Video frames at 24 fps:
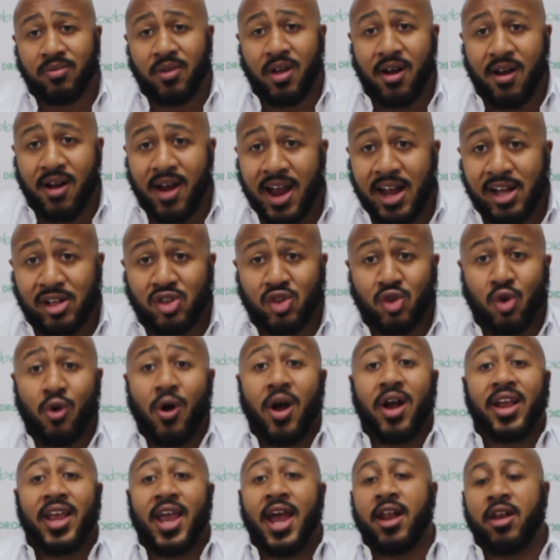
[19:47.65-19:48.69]
Alright,
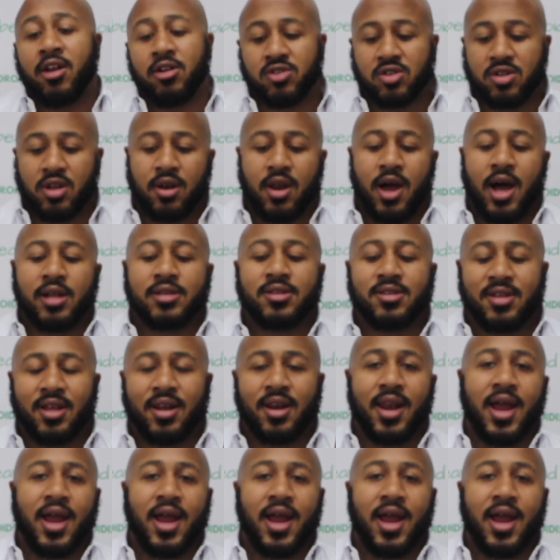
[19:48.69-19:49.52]
so again, there's a lot to